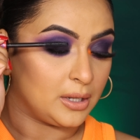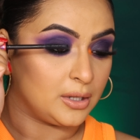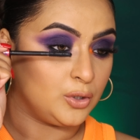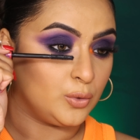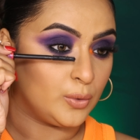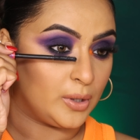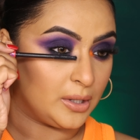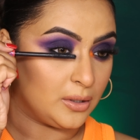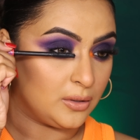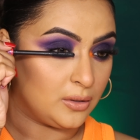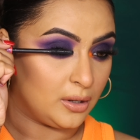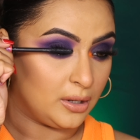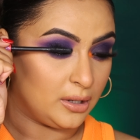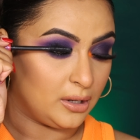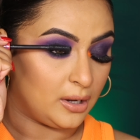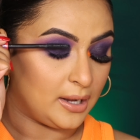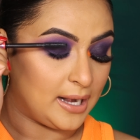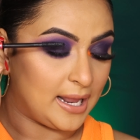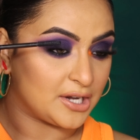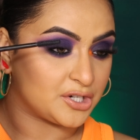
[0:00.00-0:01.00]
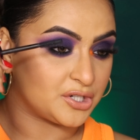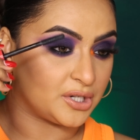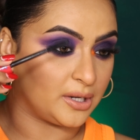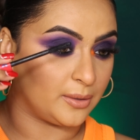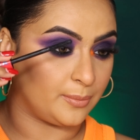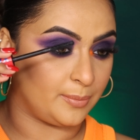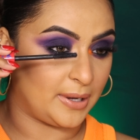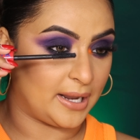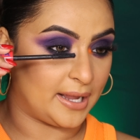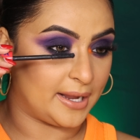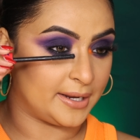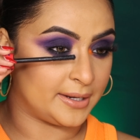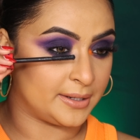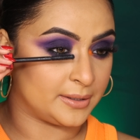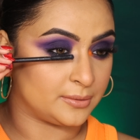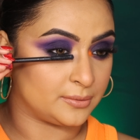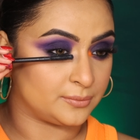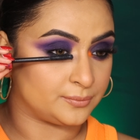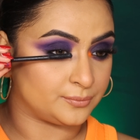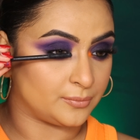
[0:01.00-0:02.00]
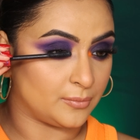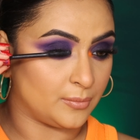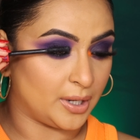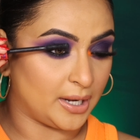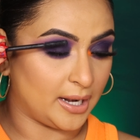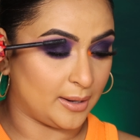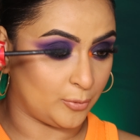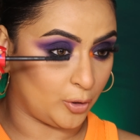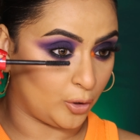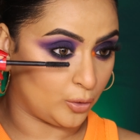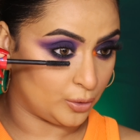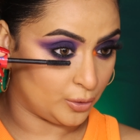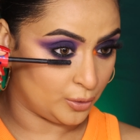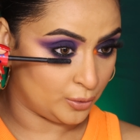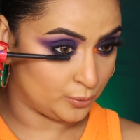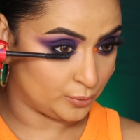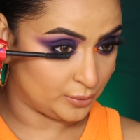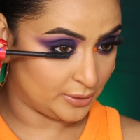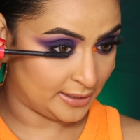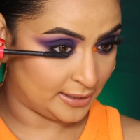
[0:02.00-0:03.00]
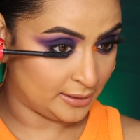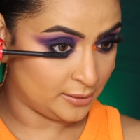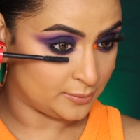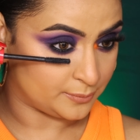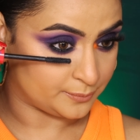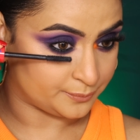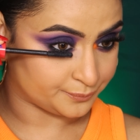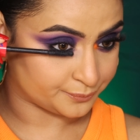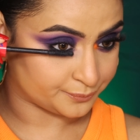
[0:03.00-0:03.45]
You can curl your lash and apply, but I'm not going to do that.